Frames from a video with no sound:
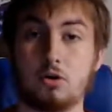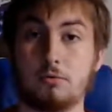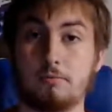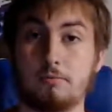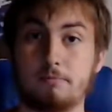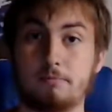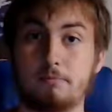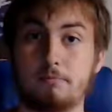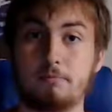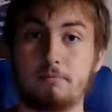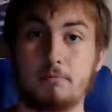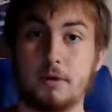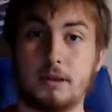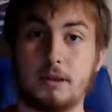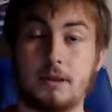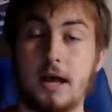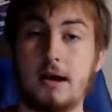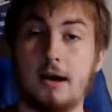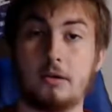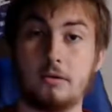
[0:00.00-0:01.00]

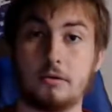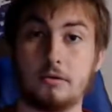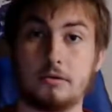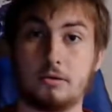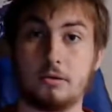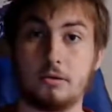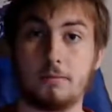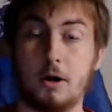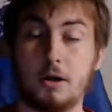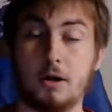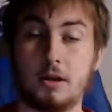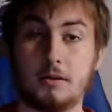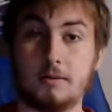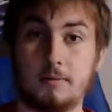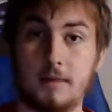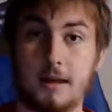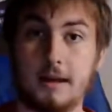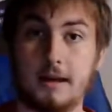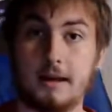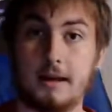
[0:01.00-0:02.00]
McDowell's response
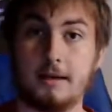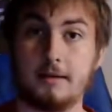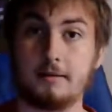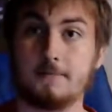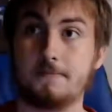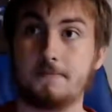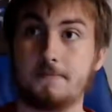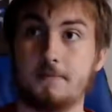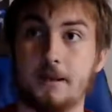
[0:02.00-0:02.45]
from that.